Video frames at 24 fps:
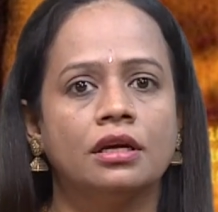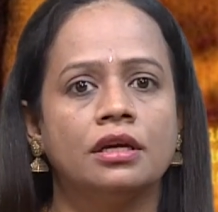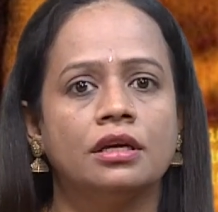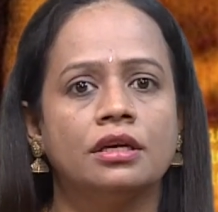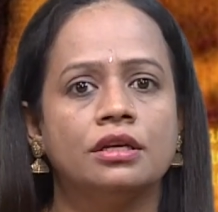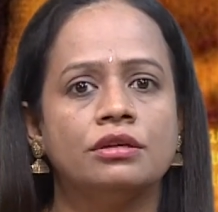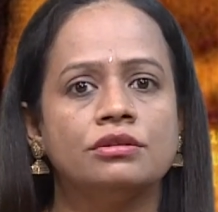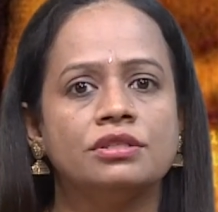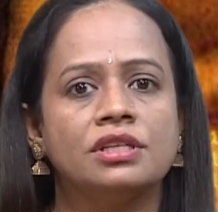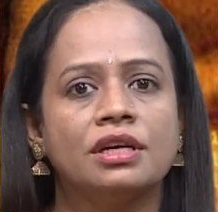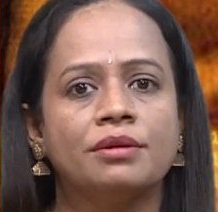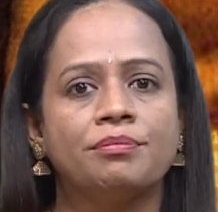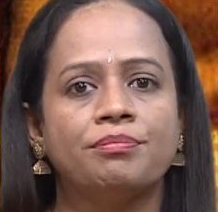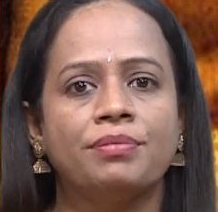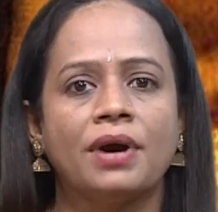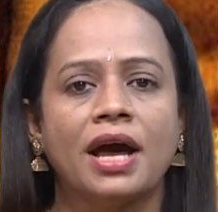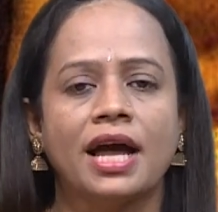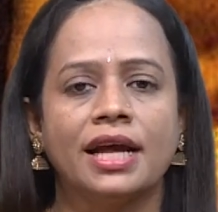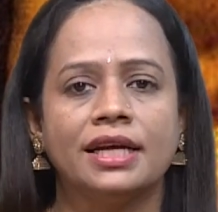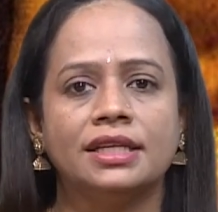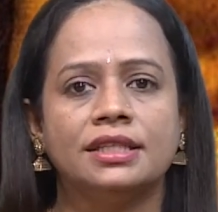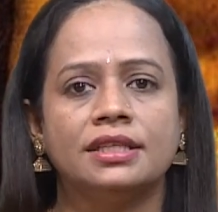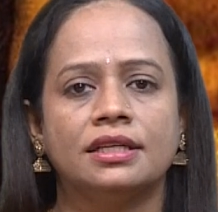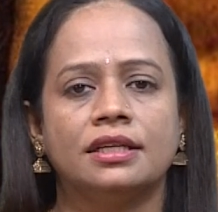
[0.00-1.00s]
Using
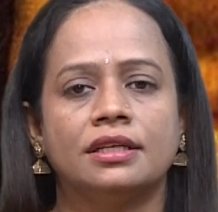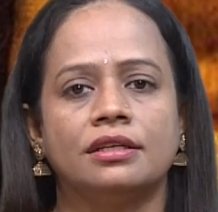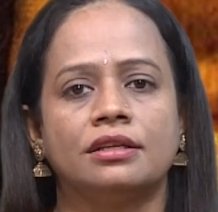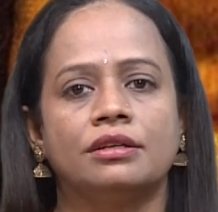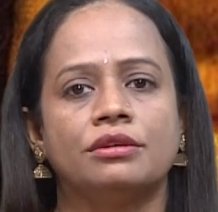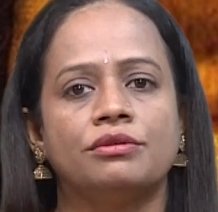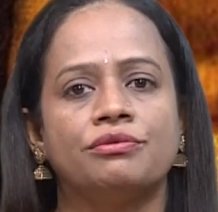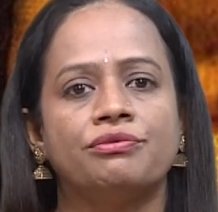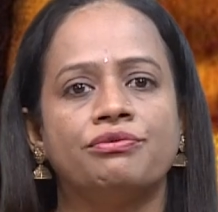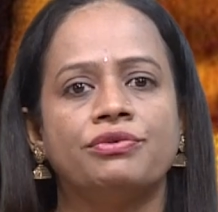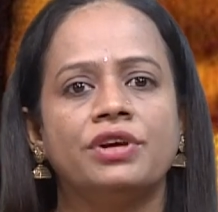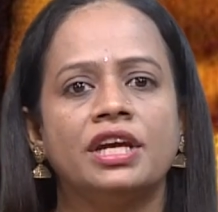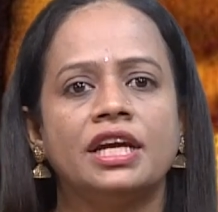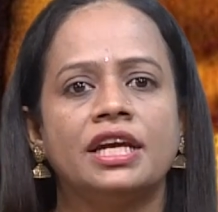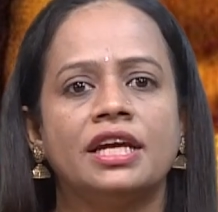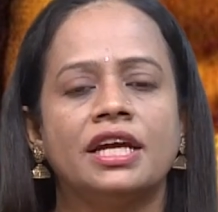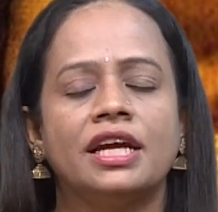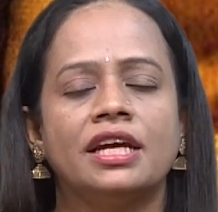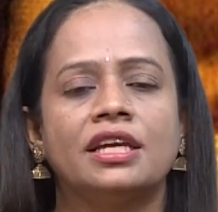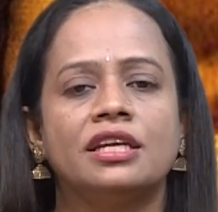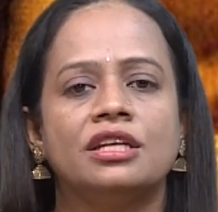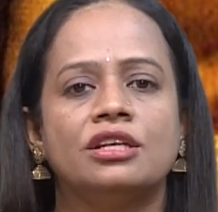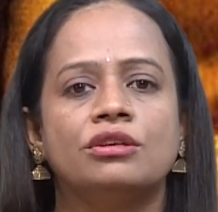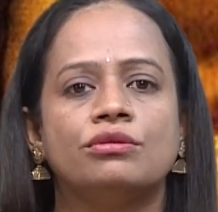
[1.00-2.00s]
Python, we
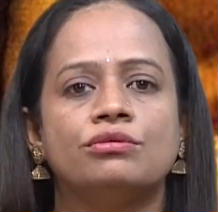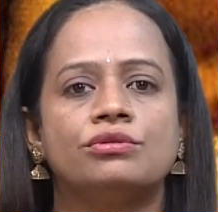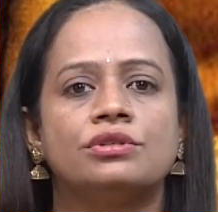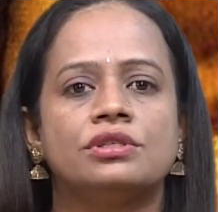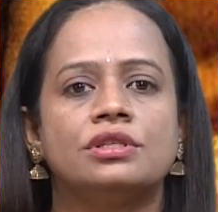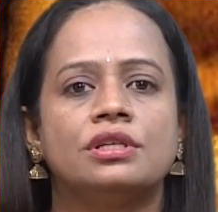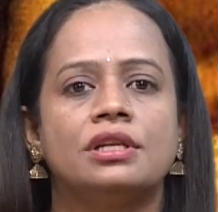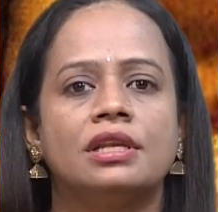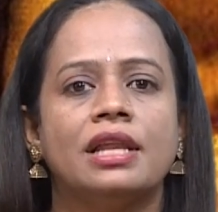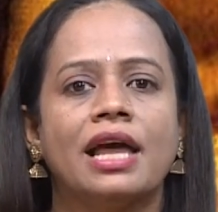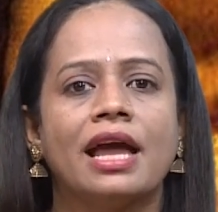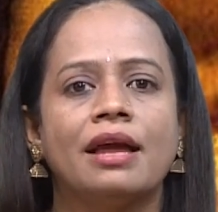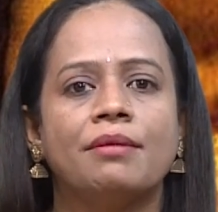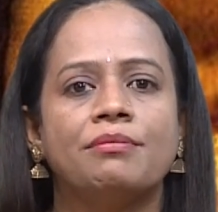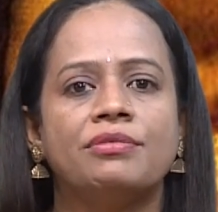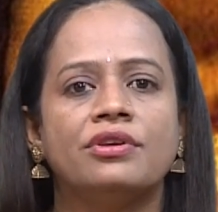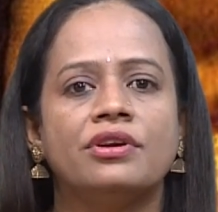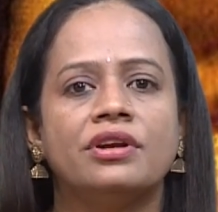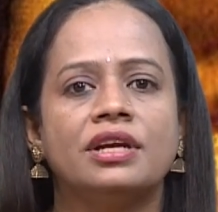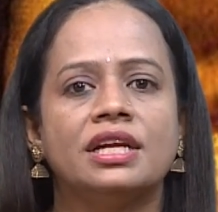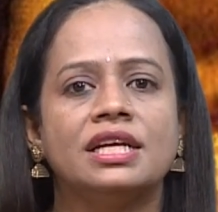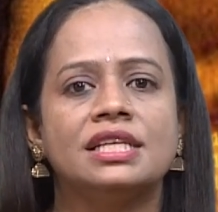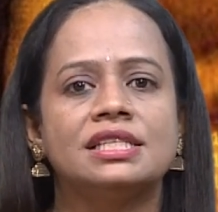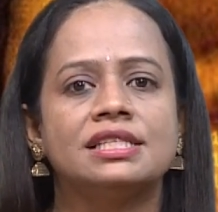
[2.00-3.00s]
can use
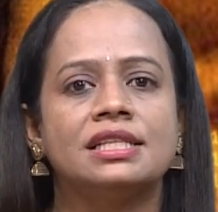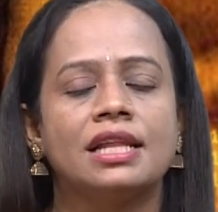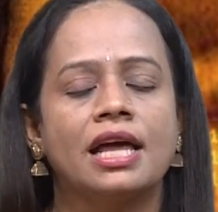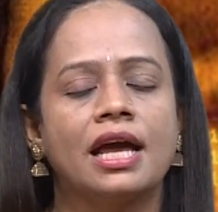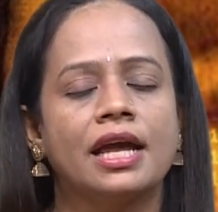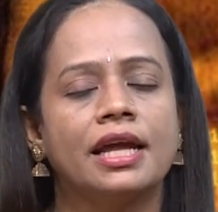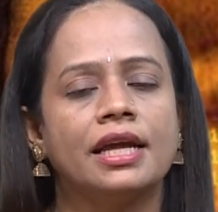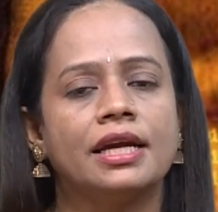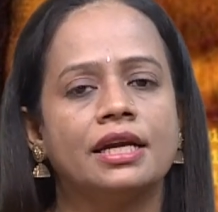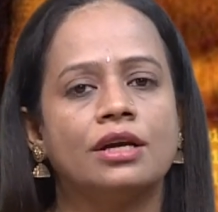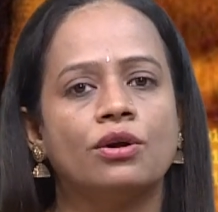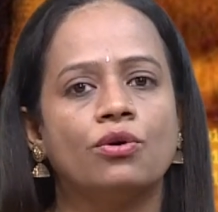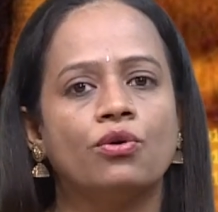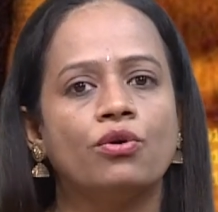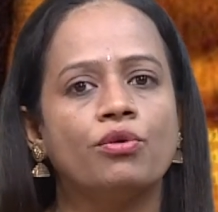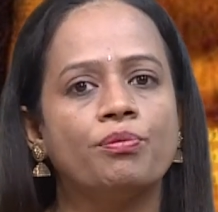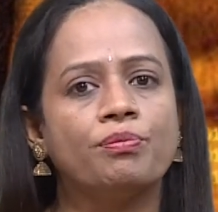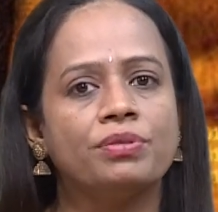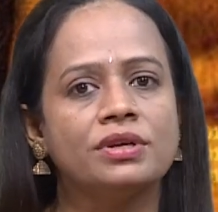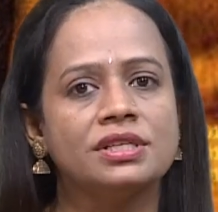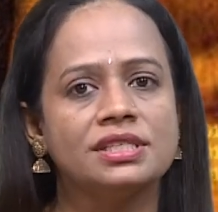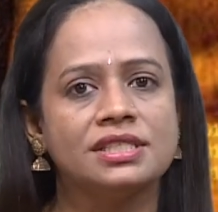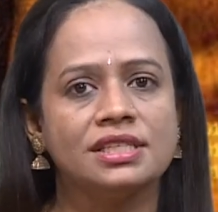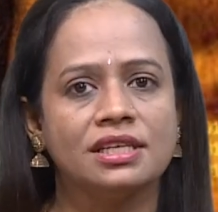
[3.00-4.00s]
libraries like
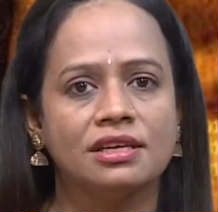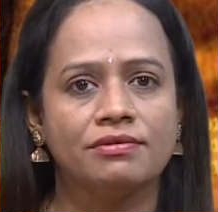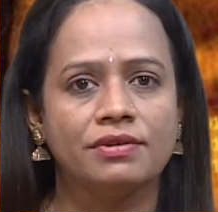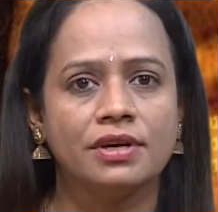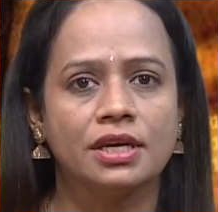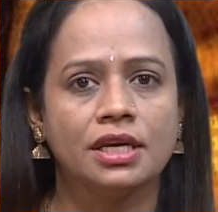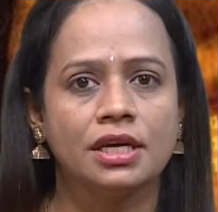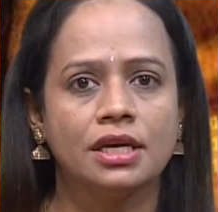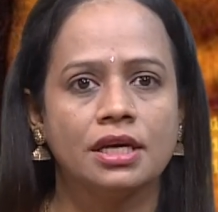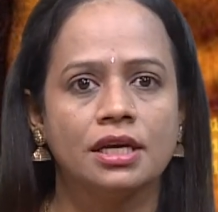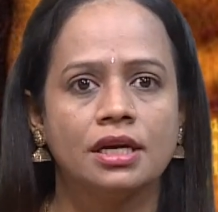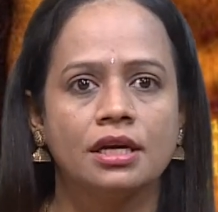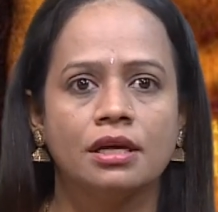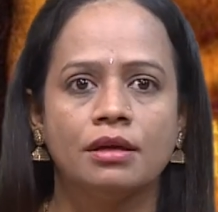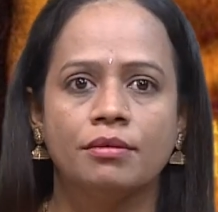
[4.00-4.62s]
OpenCV,